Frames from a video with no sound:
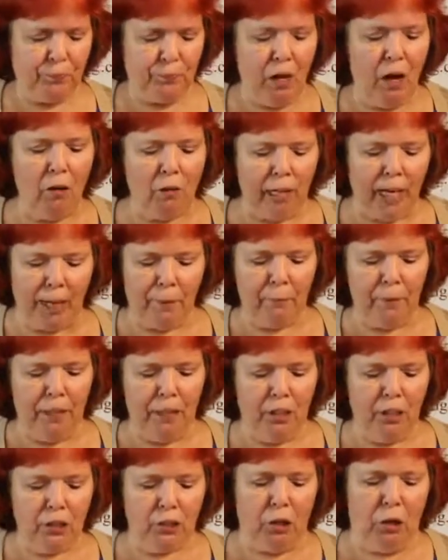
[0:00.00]
Okay.
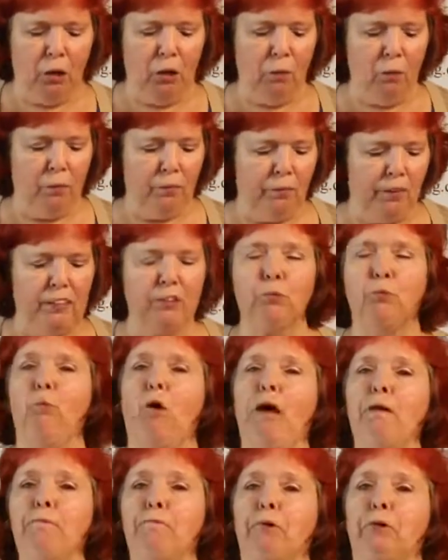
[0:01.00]
So this
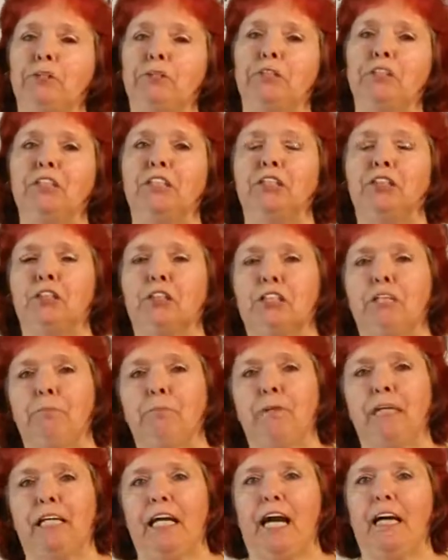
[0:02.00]
one person that you're going to
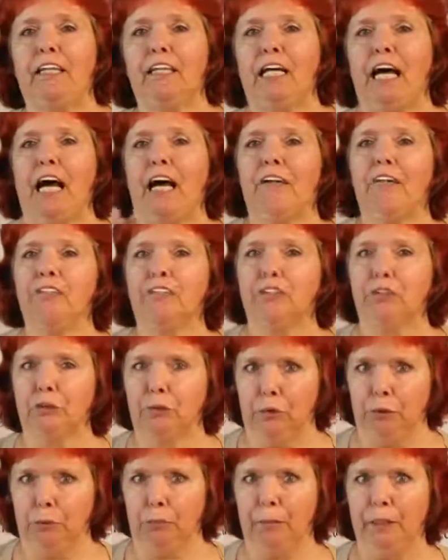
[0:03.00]
pick out of this
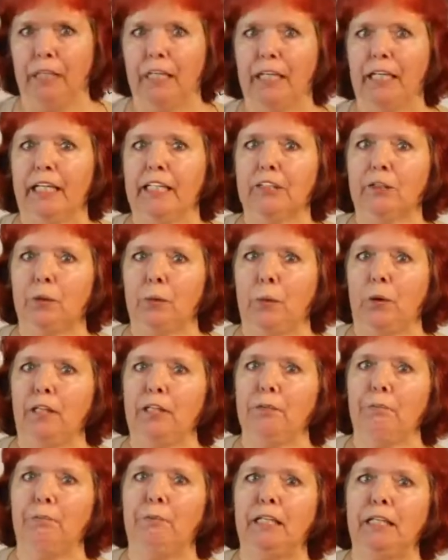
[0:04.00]
group is going
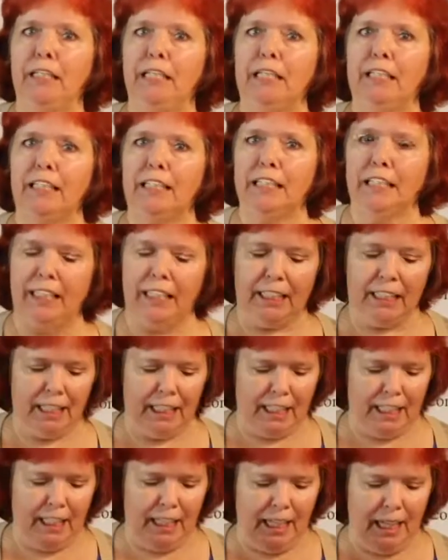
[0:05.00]
to be
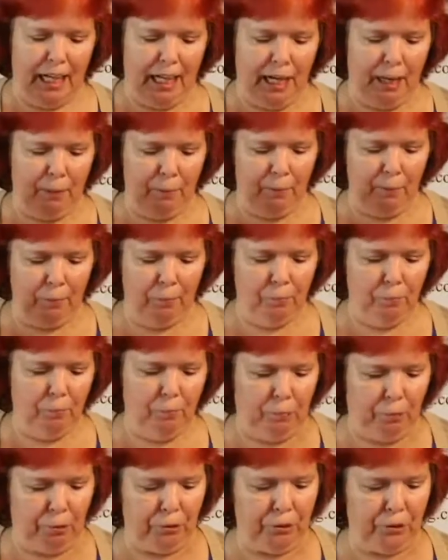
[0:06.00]
the
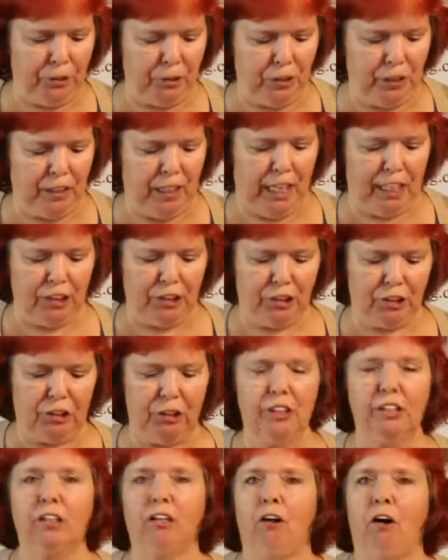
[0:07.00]
person that you're
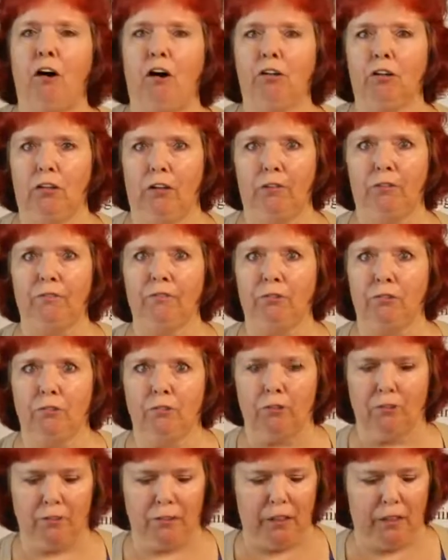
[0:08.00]
going to call on
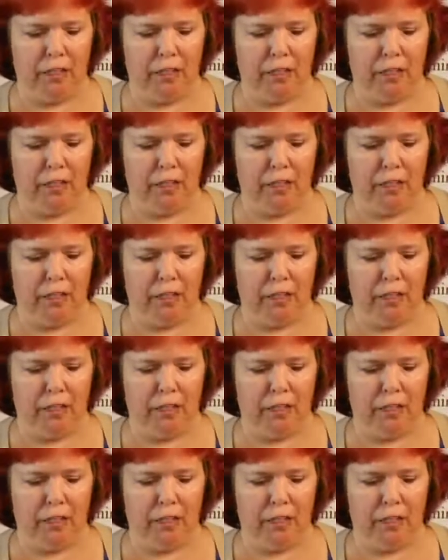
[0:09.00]
for